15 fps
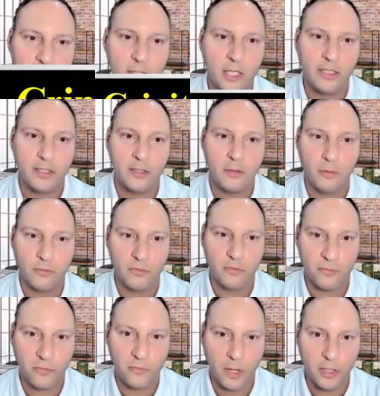like to do
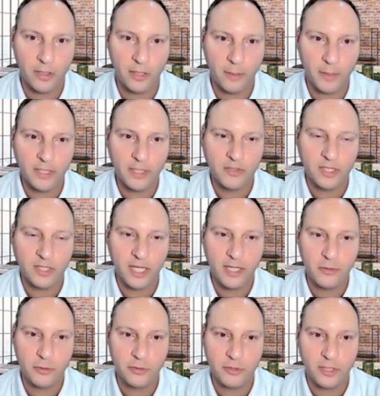for fun? I mean, this is an
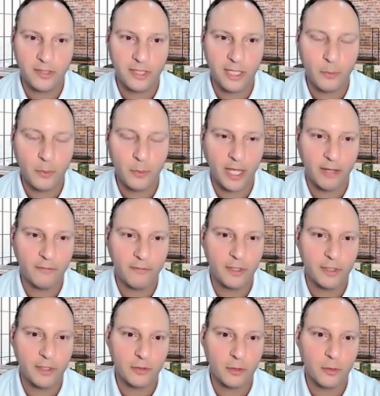interesting team we have here.